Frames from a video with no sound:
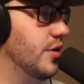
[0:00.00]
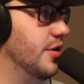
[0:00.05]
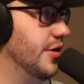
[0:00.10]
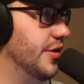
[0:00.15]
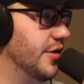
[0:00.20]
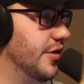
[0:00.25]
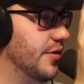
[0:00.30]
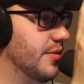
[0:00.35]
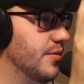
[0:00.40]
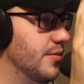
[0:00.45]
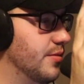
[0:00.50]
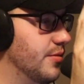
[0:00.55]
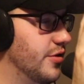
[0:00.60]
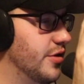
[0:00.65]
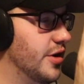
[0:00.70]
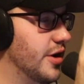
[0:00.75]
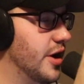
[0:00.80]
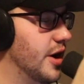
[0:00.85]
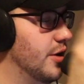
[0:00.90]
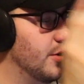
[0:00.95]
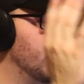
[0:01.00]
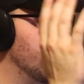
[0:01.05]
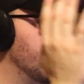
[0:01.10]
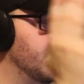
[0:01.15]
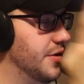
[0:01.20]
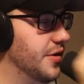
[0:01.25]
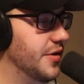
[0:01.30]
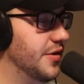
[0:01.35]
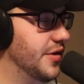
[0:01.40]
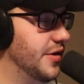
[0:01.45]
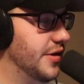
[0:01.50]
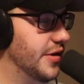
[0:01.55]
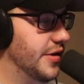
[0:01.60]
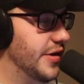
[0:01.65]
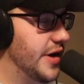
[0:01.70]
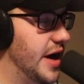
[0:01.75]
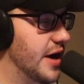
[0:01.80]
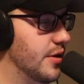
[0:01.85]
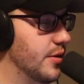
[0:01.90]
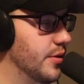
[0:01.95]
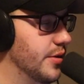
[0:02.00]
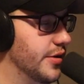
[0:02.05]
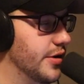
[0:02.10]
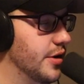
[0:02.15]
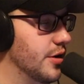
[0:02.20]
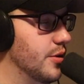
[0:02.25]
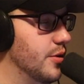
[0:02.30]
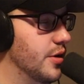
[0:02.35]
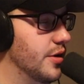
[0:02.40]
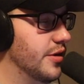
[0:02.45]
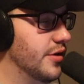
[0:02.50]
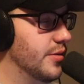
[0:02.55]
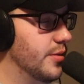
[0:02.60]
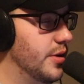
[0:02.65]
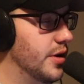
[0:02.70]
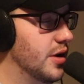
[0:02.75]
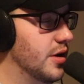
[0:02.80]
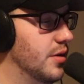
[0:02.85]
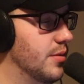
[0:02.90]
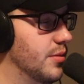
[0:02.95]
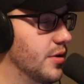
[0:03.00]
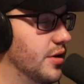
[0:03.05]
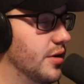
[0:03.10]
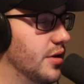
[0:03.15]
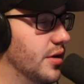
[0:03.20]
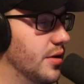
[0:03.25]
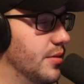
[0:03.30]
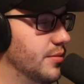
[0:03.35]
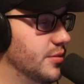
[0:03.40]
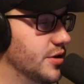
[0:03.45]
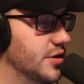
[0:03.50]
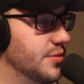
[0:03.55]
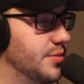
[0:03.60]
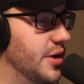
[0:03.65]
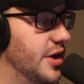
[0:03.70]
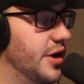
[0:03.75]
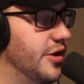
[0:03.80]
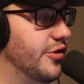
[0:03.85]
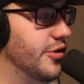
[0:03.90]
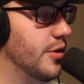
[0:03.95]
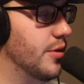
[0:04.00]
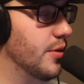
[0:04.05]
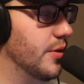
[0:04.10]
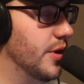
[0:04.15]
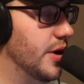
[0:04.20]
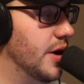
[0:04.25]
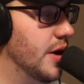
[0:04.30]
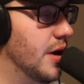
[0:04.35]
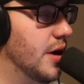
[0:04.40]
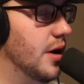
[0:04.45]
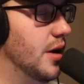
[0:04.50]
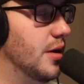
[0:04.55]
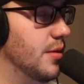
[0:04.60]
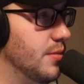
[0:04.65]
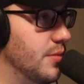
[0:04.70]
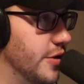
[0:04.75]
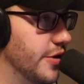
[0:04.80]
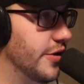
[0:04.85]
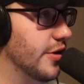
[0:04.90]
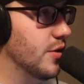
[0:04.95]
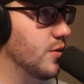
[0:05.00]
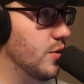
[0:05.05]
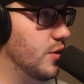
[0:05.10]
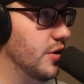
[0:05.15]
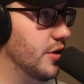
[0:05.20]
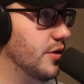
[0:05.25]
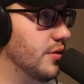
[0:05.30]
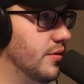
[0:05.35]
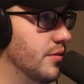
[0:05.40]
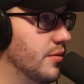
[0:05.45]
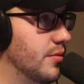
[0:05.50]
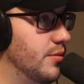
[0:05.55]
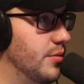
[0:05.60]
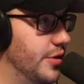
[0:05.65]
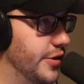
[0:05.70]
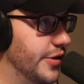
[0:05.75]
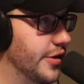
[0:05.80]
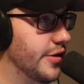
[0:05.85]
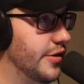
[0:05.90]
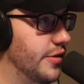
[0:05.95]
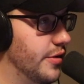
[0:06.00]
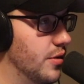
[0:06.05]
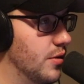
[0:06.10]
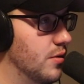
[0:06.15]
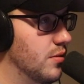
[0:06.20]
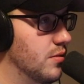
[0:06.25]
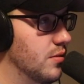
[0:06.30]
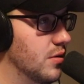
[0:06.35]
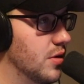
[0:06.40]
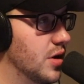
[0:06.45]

This is generic. I don't know if this is exactly what's going to go on this weekend, but just speaking generally, music 1, music 2,